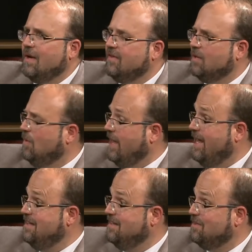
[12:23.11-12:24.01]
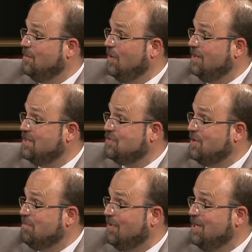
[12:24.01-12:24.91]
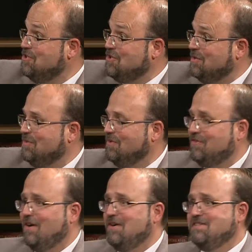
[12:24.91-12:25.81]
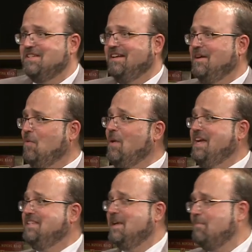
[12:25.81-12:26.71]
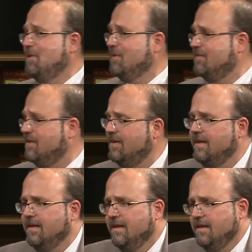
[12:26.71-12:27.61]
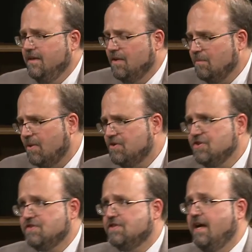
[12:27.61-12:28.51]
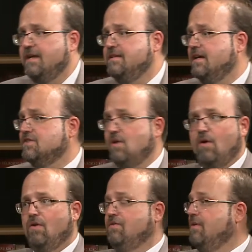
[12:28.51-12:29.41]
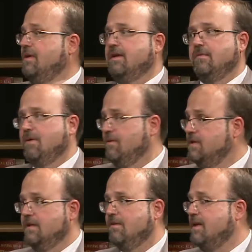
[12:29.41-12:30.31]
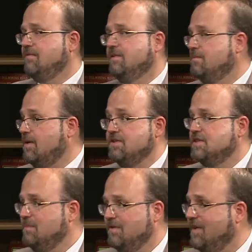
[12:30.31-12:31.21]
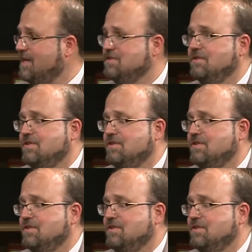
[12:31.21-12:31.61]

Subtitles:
I think it will end at the Walnut Street Bridge, and it will start ways up the river. You can purchase ducks all during Kipona. You don't have to purchase them in advance.